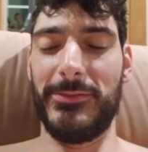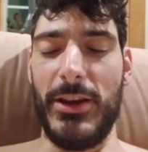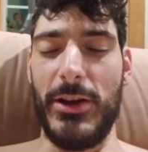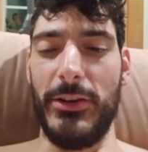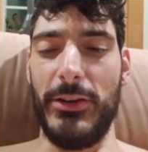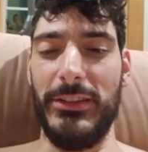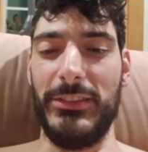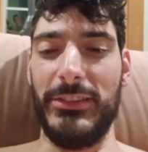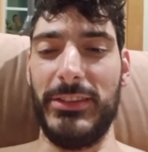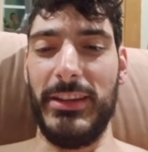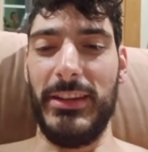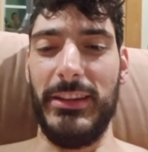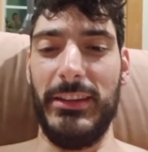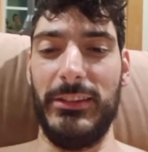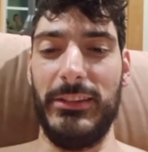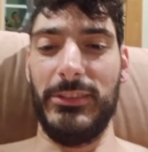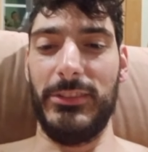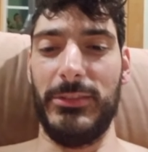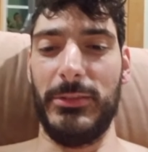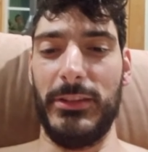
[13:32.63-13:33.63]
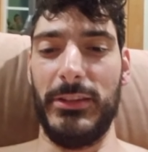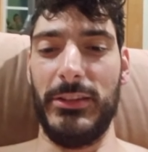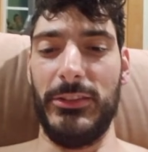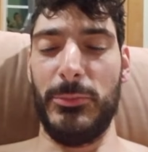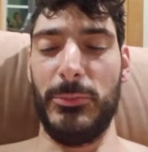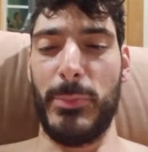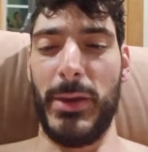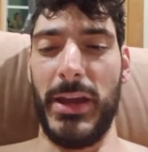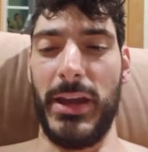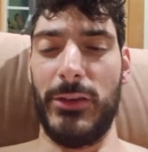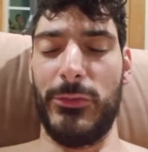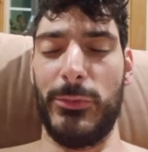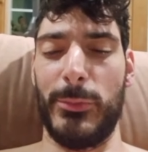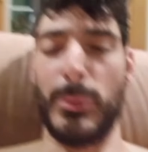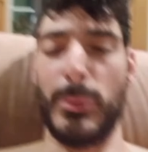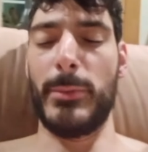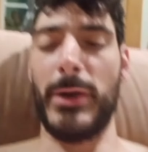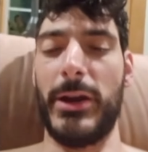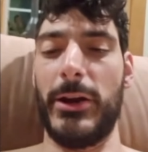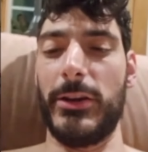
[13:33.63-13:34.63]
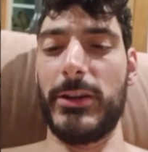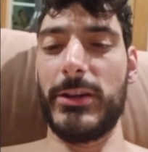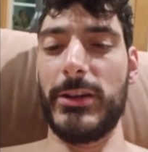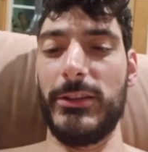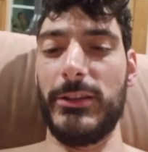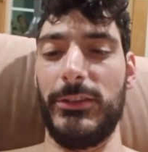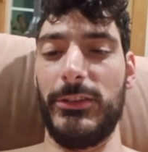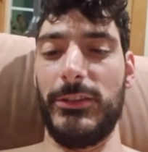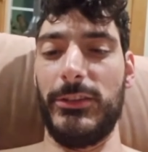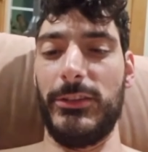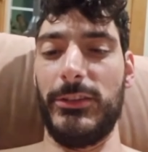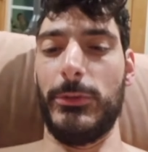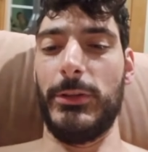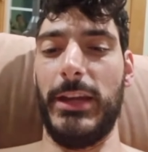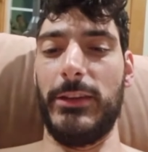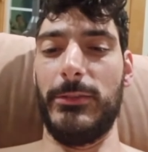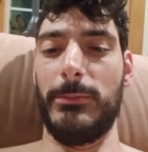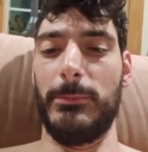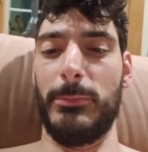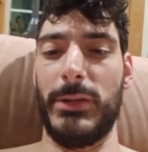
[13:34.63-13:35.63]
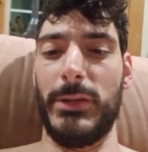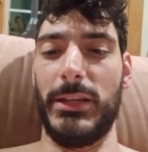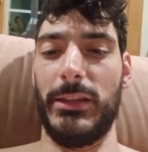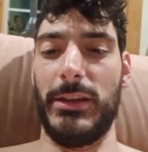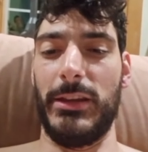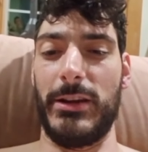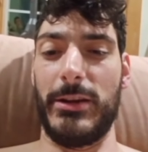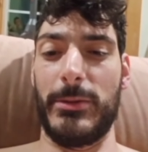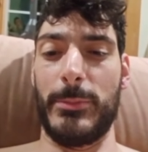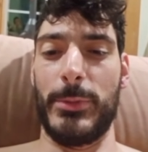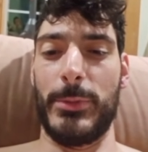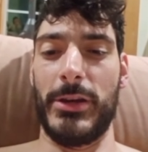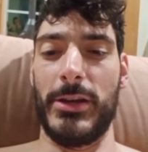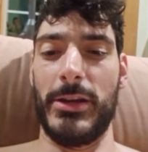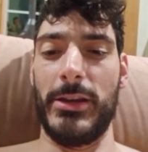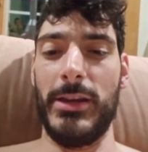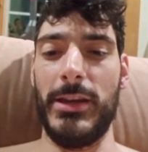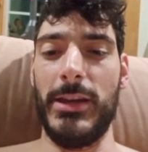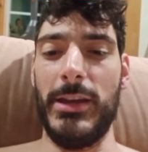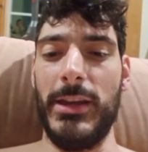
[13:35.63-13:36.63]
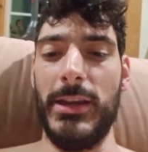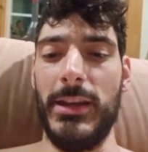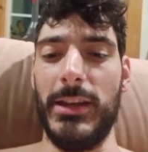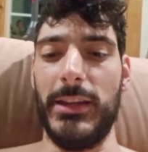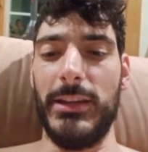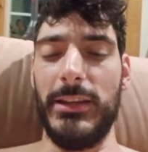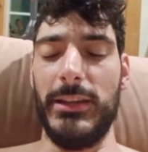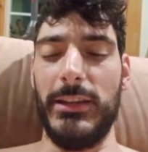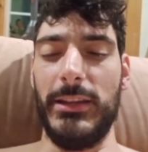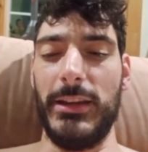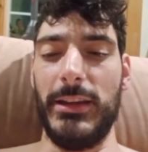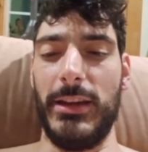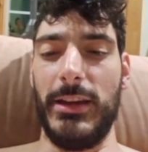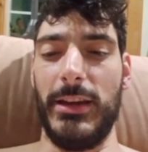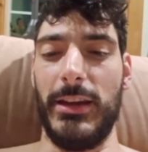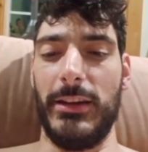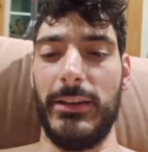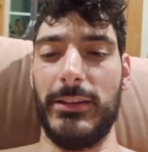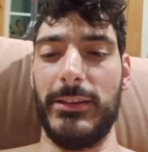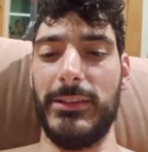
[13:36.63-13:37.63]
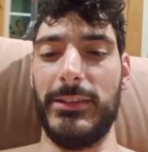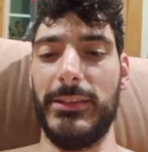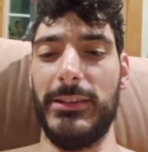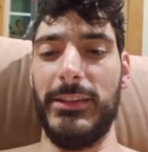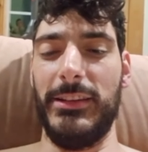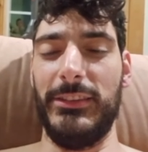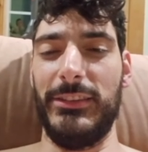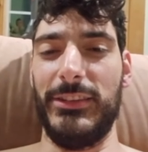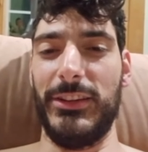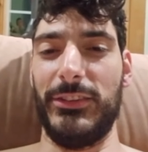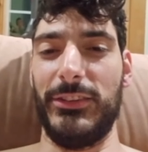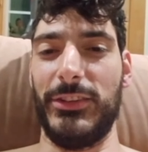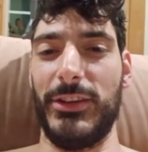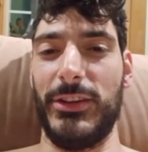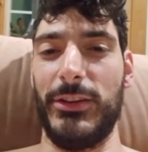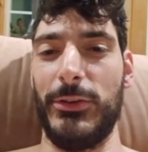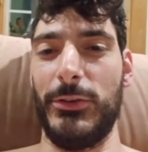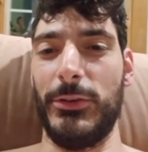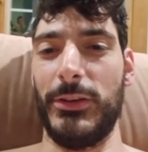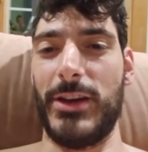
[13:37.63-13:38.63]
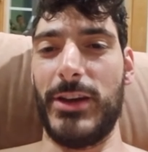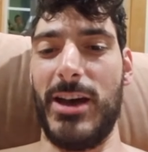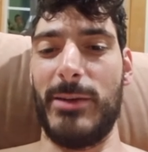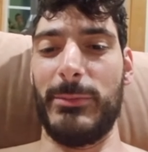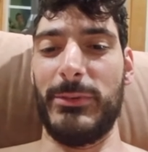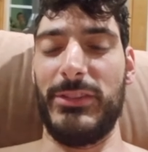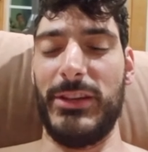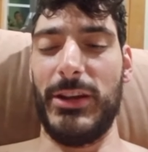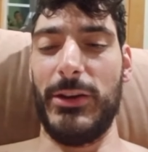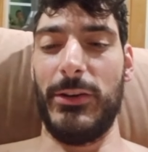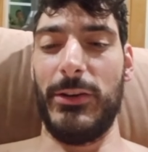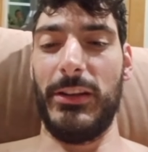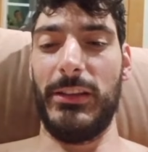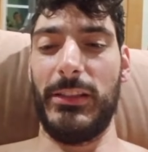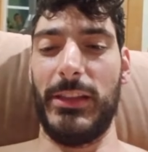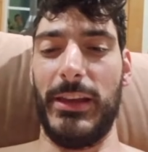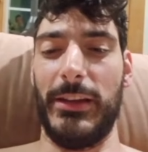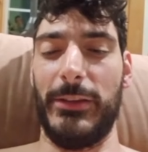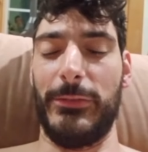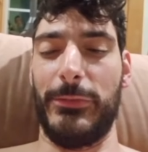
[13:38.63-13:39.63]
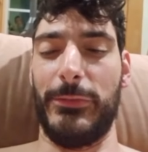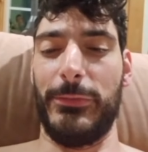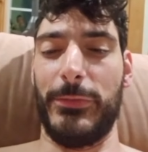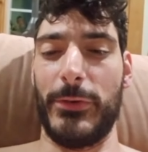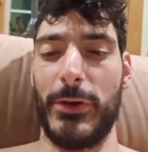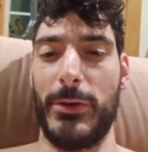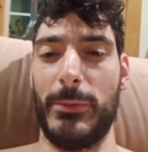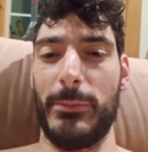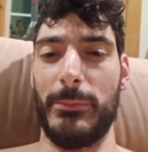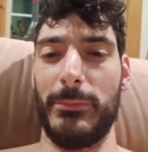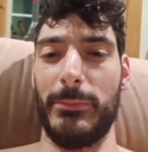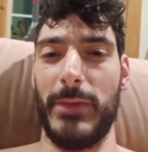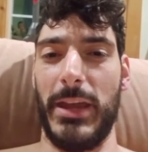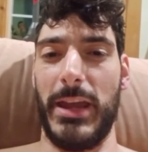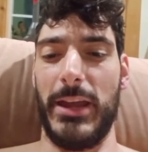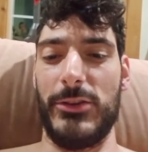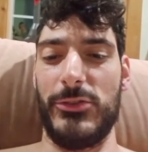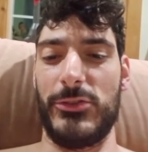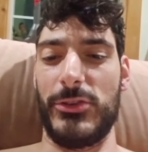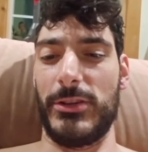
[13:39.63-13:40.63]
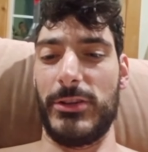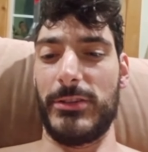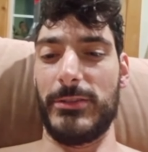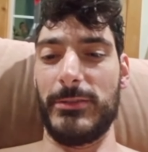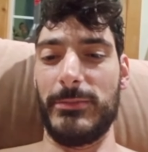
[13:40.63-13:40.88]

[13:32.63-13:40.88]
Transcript: No, he's he's he's banned from America, so we can't be here, but he uh, he's just gonna do the commentary like from Asia.